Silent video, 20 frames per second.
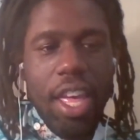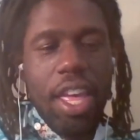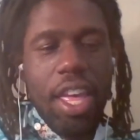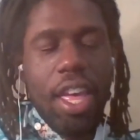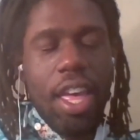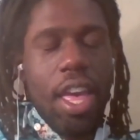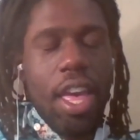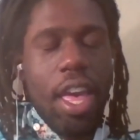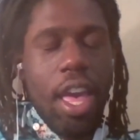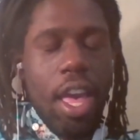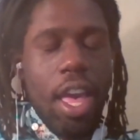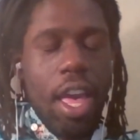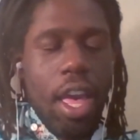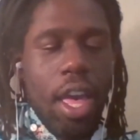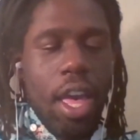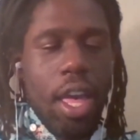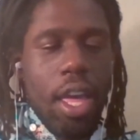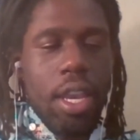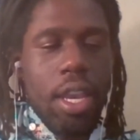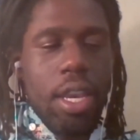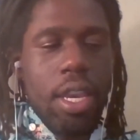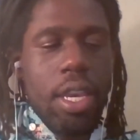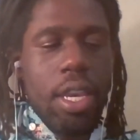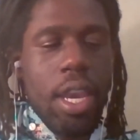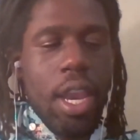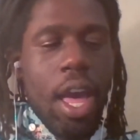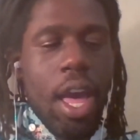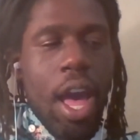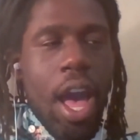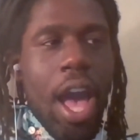And
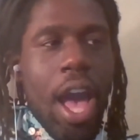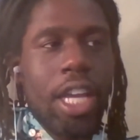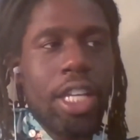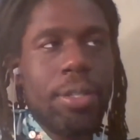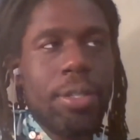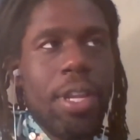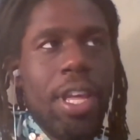I